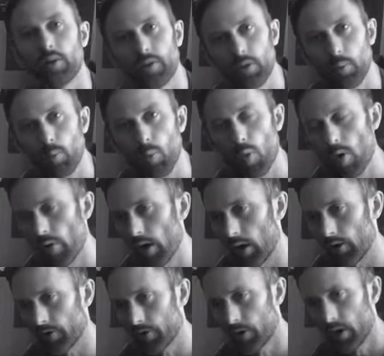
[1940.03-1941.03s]
somewhere
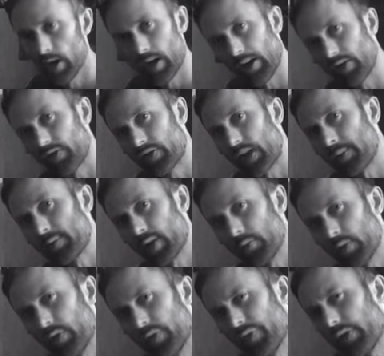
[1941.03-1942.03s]
else. And at the same
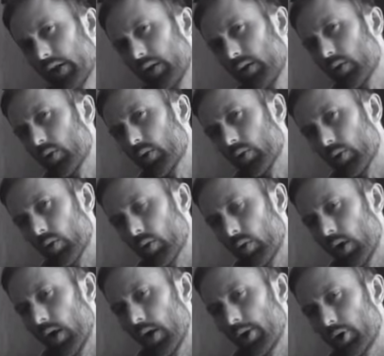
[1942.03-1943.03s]
time, you feel
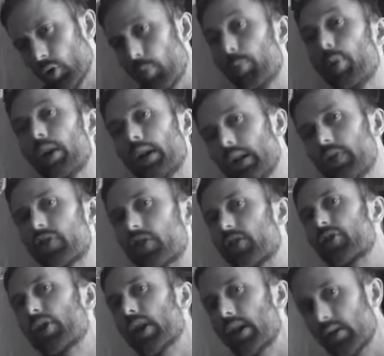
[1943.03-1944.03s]
your beliefs are
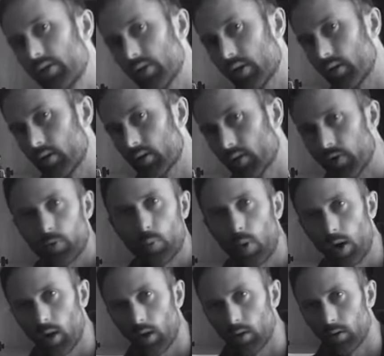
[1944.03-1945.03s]
changing as
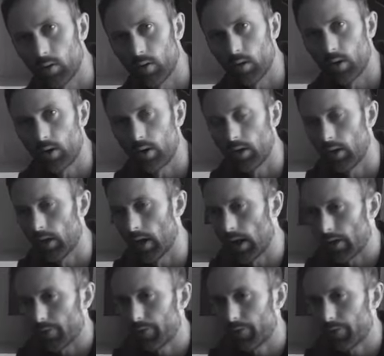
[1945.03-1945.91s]
well, and